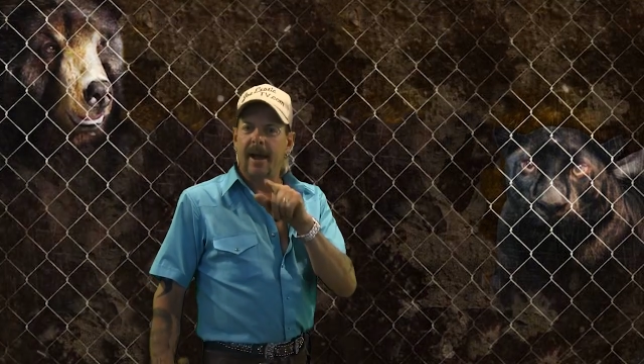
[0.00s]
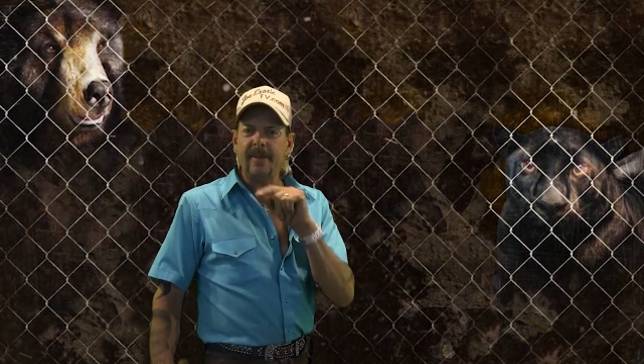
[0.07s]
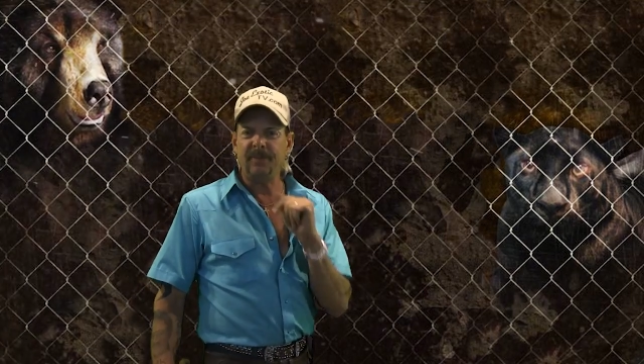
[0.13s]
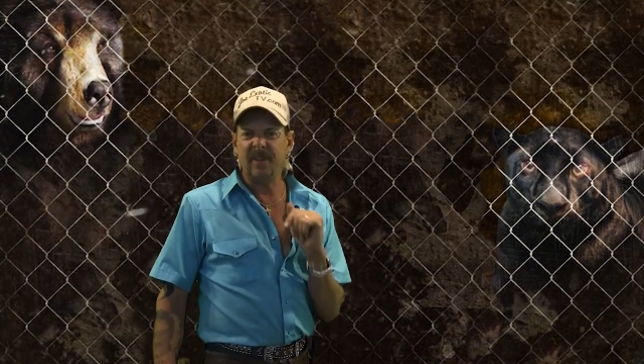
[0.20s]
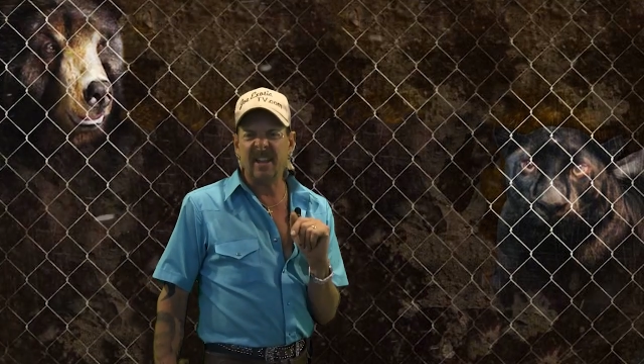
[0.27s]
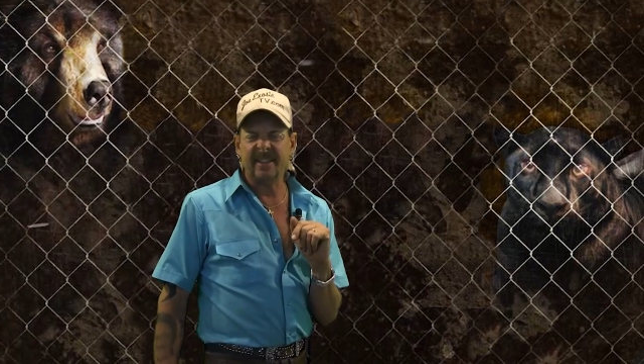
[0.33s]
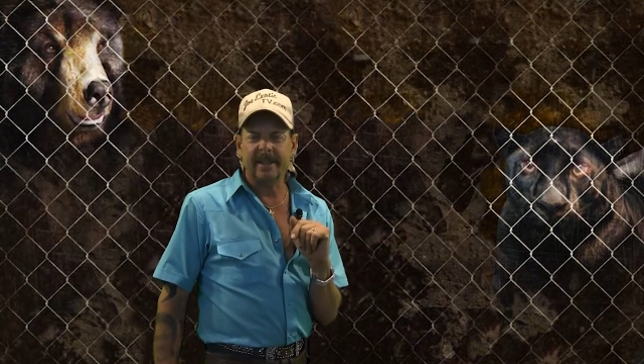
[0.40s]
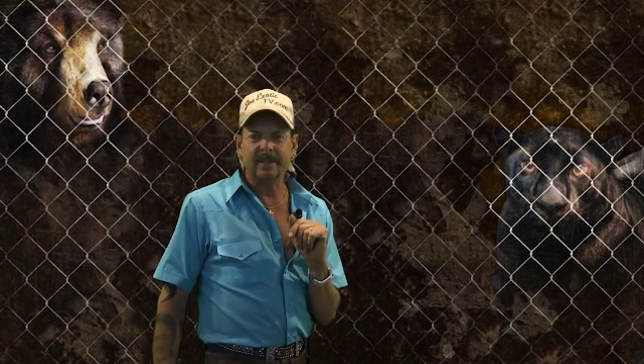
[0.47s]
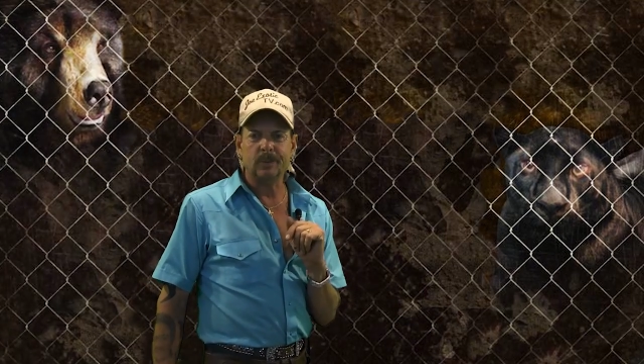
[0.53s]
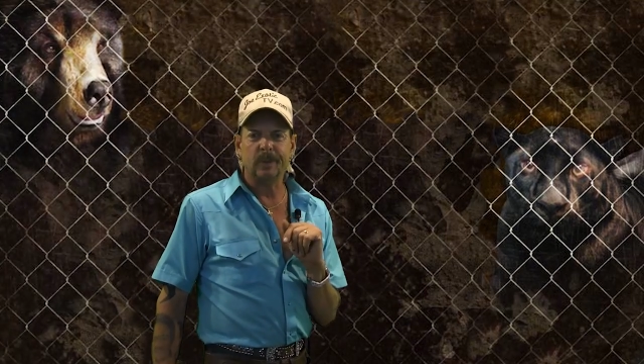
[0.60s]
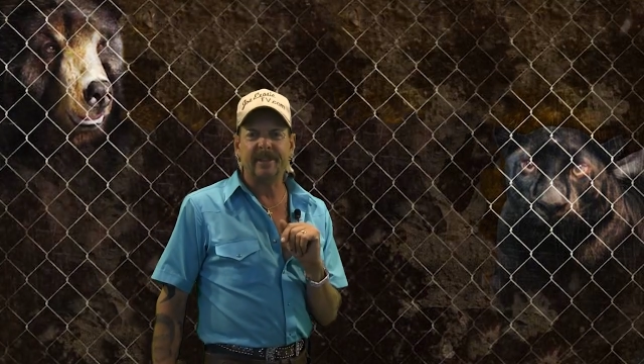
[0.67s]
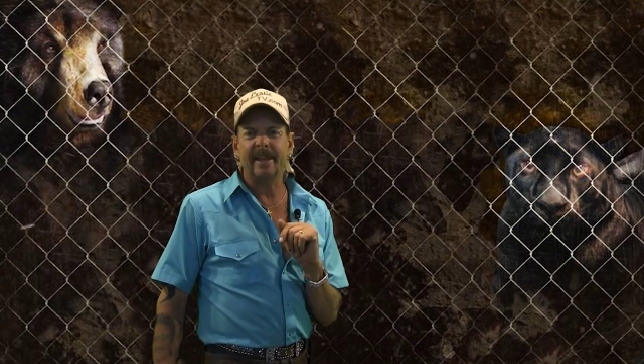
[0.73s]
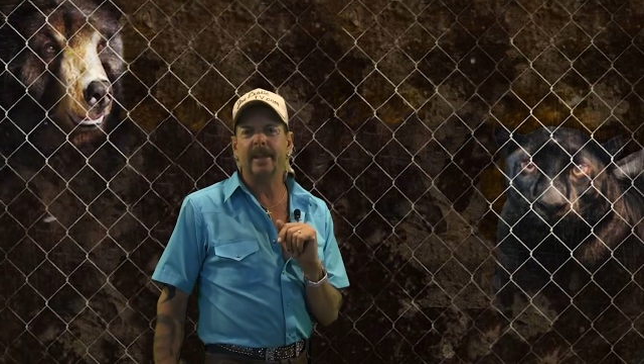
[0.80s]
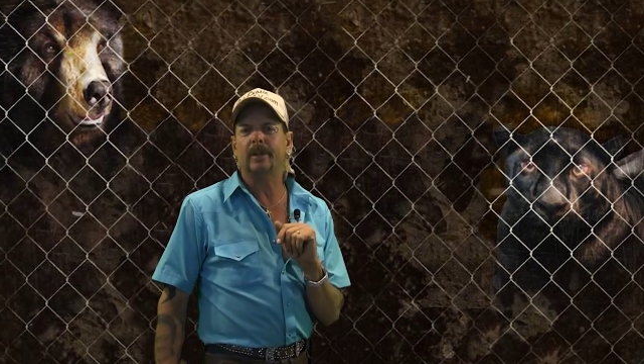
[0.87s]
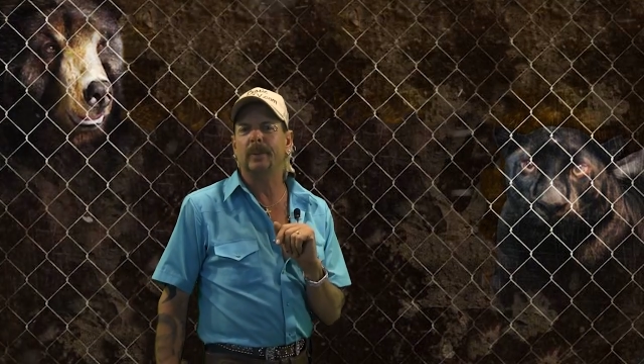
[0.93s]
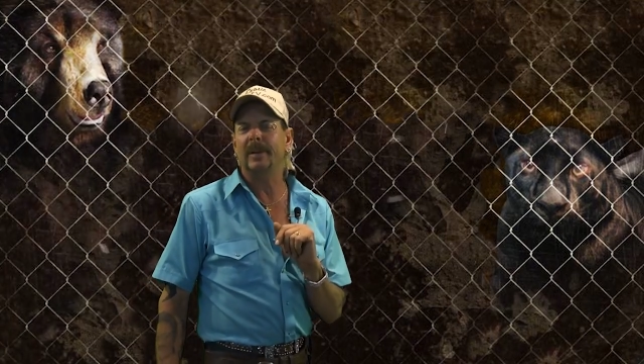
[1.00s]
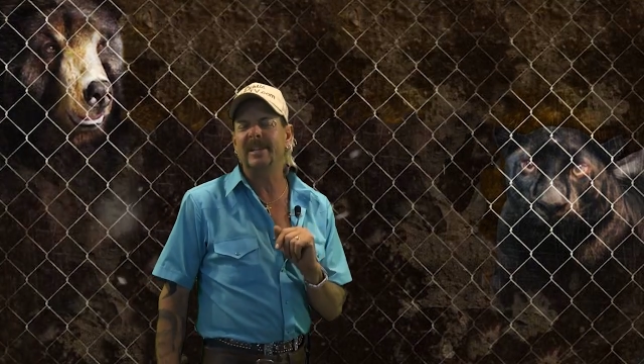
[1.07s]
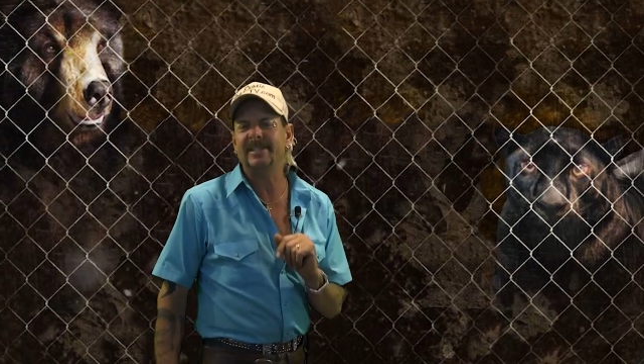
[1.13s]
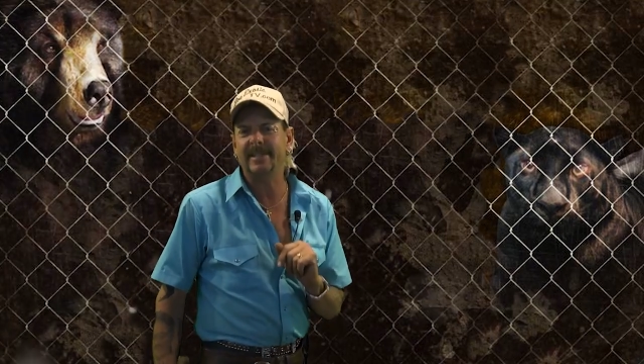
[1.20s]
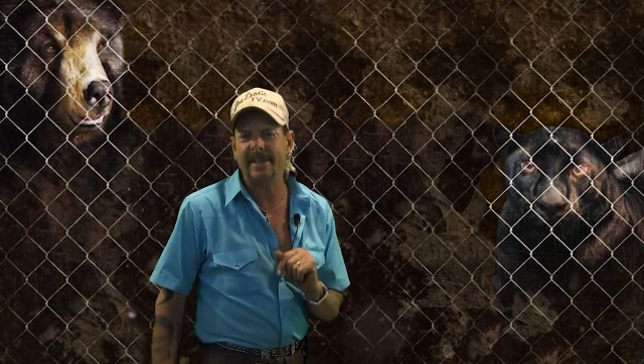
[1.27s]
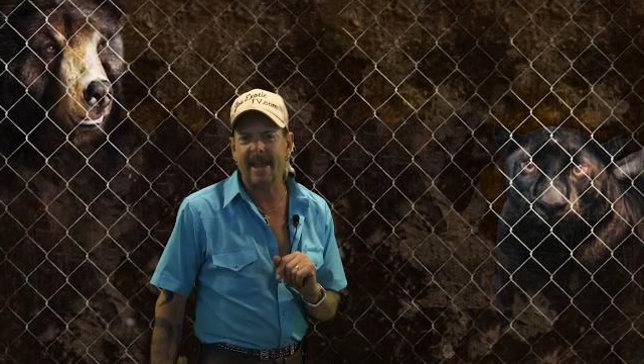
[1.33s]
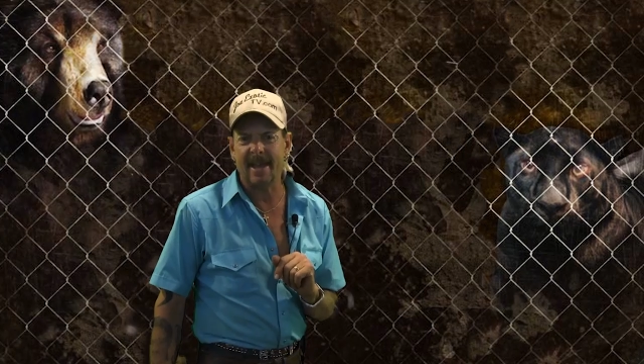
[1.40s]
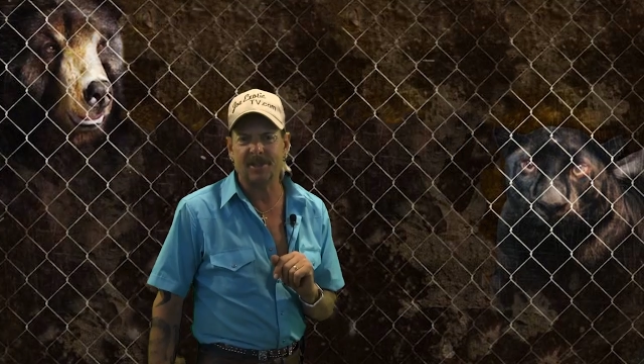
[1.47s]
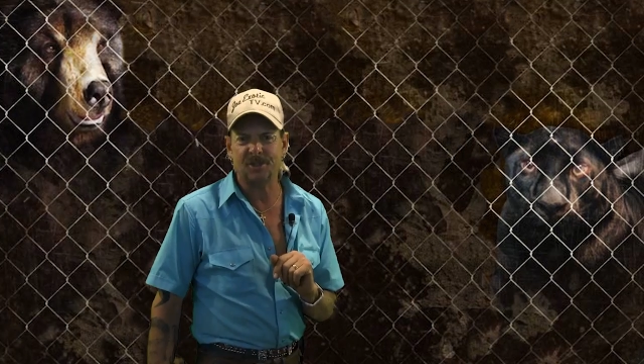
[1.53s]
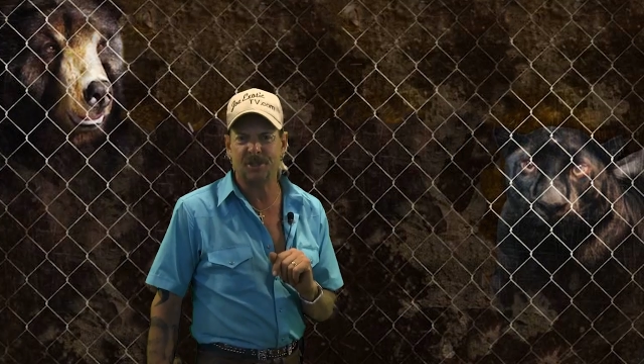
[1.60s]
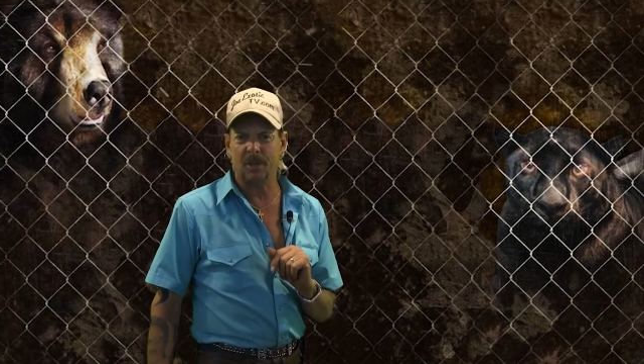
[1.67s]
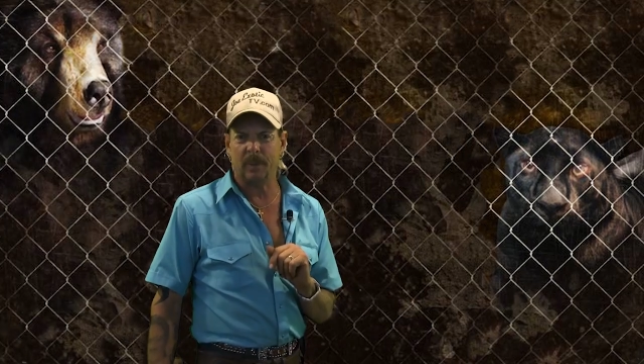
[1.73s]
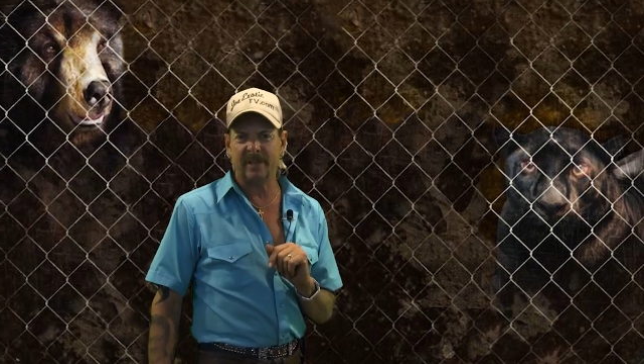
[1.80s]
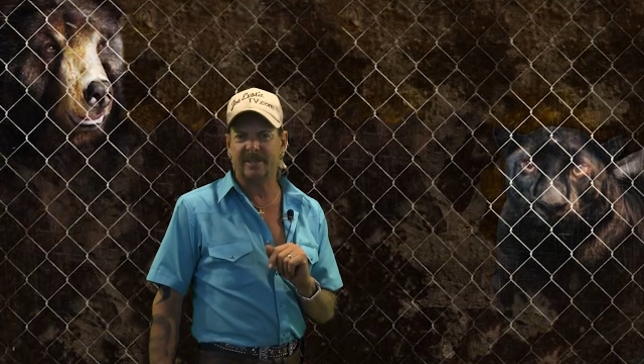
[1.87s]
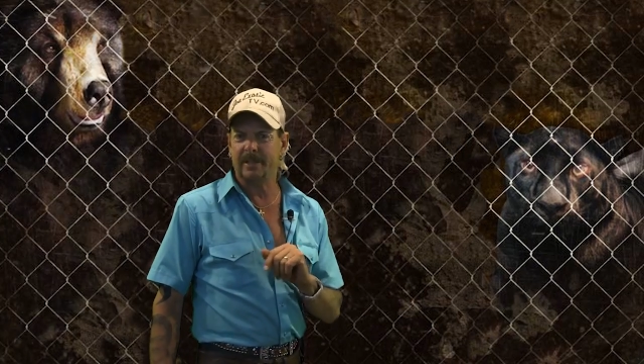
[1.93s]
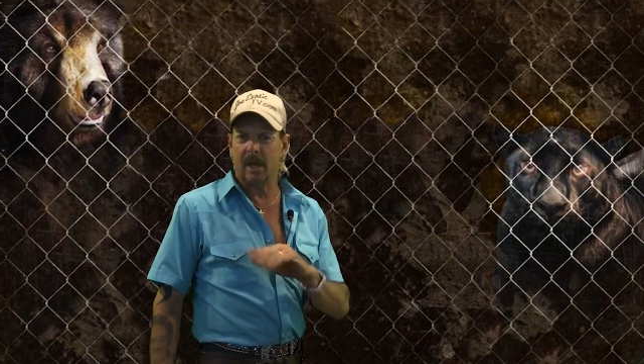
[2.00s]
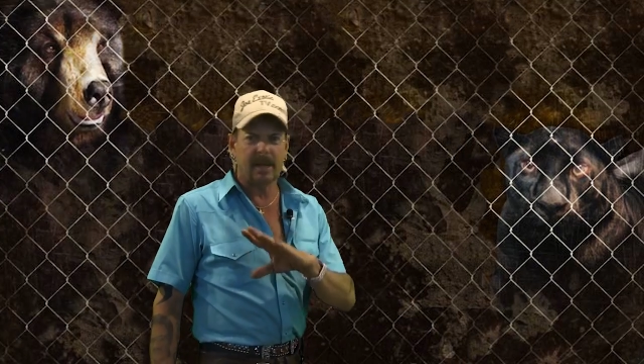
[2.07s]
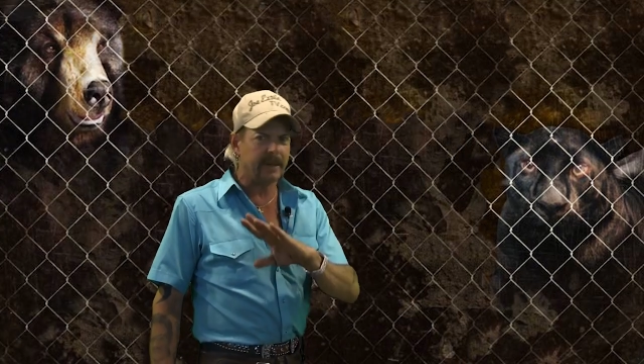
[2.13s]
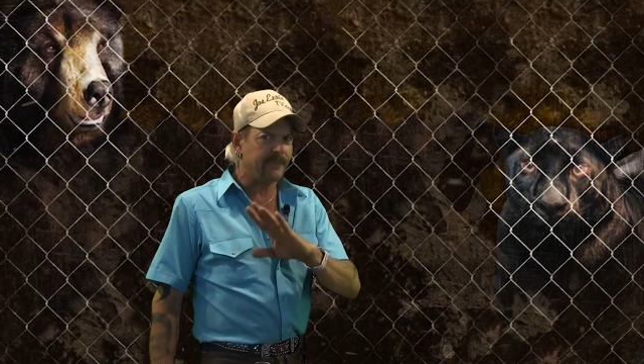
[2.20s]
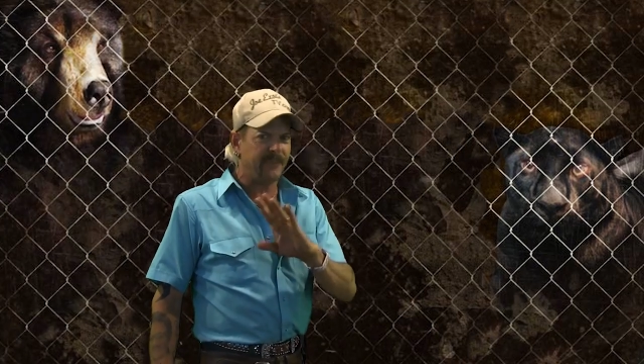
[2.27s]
I think that's what that crazy ass Joe Exotic